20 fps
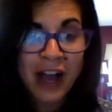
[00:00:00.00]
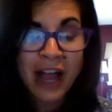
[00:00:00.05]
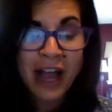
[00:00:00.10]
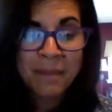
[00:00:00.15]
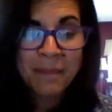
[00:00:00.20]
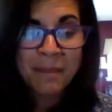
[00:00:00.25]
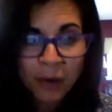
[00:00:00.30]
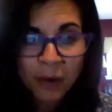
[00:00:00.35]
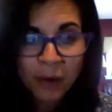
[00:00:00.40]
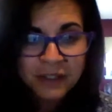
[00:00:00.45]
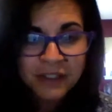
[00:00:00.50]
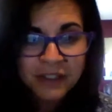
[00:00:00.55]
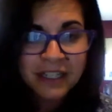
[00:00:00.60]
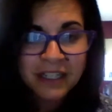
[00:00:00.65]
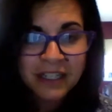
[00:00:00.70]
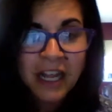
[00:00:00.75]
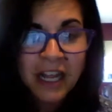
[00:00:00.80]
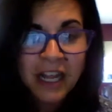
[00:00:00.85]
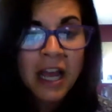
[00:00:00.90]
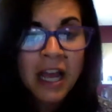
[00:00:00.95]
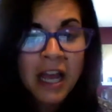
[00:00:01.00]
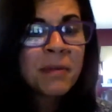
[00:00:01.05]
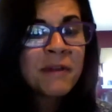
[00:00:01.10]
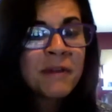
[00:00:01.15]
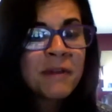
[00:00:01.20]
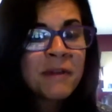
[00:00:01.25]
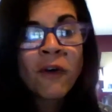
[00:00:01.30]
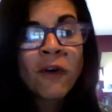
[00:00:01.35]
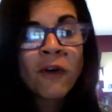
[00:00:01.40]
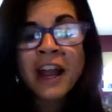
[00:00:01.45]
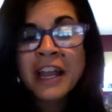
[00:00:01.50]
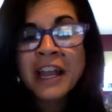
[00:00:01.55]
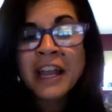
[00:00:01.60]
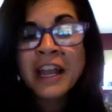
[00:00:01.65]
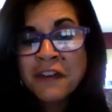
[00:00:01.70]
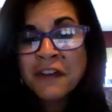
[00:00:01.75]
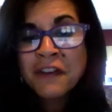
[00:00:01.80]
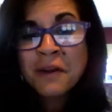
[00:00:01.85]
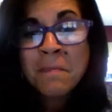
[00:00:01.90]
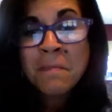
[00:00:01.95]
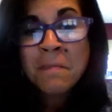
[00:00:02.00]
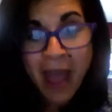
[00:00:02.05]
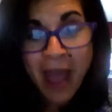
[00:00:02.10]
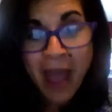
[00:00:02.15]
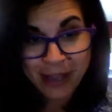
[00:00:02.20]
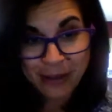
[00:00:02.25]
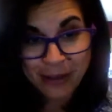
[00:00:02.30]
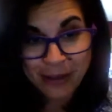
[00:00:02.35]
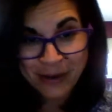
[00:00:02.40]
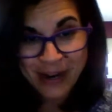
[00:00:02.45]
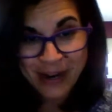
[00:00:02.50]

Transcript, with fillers: I posted before I even met you.